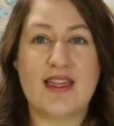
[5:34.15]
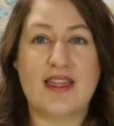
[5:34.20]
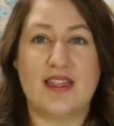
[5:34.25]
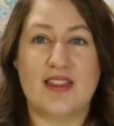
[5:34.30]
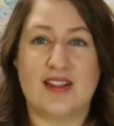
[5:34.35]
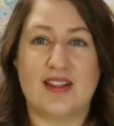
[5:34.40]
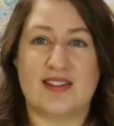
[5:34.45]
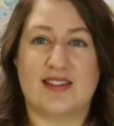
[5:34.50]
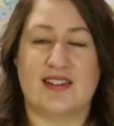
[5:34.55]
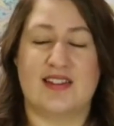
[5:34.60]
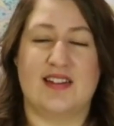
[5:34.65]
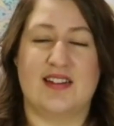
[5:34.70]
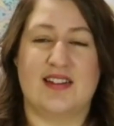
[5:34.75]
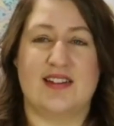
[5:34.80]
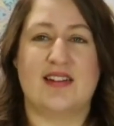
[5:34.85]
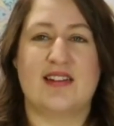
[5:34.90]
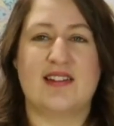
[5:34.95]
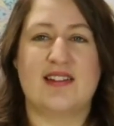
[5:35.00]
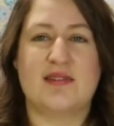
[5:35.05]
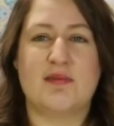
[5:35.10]
This is
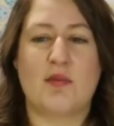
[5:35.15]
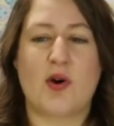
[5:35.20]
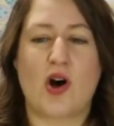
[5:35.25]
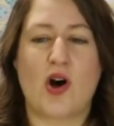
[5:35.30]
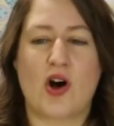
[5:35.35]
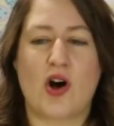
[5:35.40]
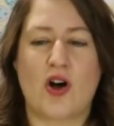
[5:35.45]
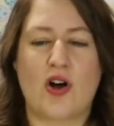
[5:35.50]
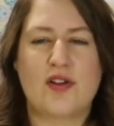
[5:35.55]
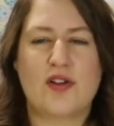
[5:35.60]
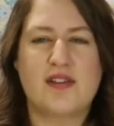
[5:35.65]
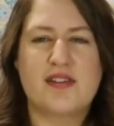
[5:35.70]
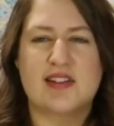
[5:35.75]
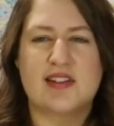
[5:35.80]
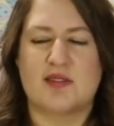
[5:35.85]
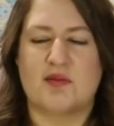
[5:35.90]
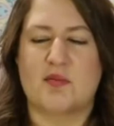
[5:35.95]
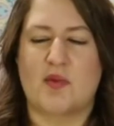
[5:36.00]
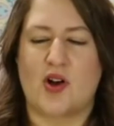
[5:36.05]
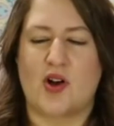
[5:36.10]
small,
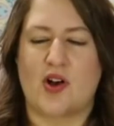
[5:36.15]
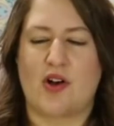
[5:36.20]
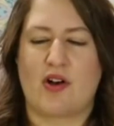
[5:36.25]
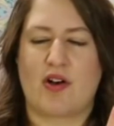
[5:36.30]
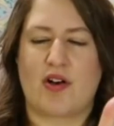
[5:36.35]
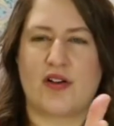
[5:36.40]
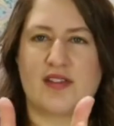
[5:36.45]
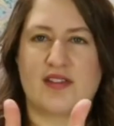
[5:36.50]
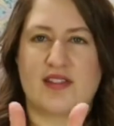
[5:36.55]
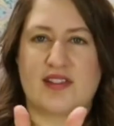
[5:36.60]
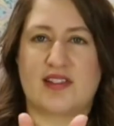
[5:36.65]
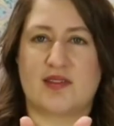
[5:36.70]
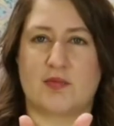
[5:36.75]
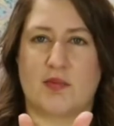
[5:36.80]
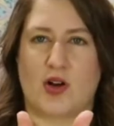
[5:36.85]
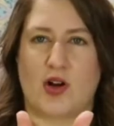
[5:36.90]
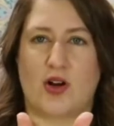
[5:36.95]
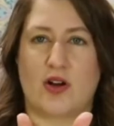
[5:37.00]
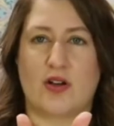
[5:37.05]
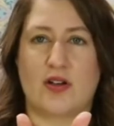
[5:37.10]
small,
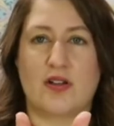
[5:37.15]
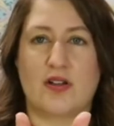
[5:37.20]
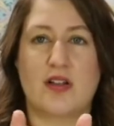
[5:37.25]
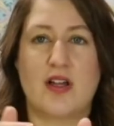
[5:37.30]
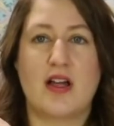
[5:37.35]
small.